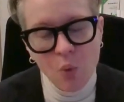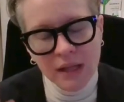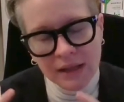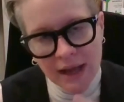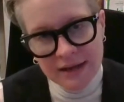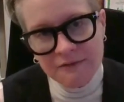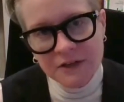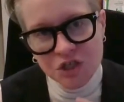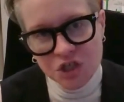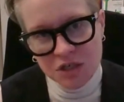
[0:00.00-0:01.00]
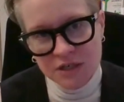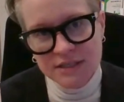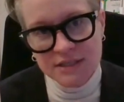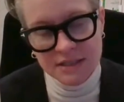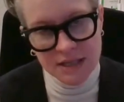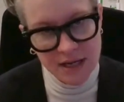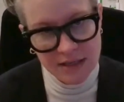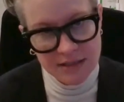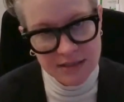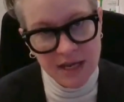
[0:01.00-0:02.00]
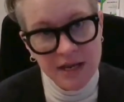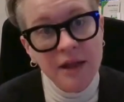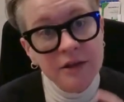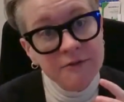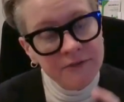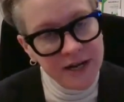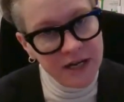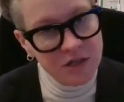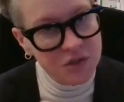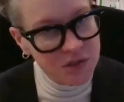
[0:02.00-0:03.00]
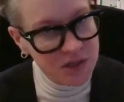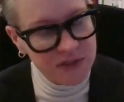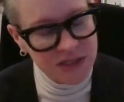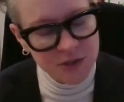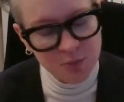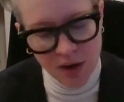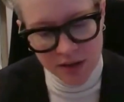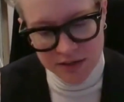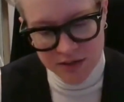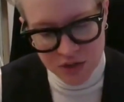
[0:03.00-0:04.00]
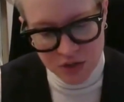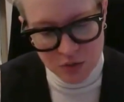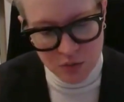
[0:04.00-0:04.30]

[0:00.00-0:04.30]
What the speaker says: what life insurance does and other financial services products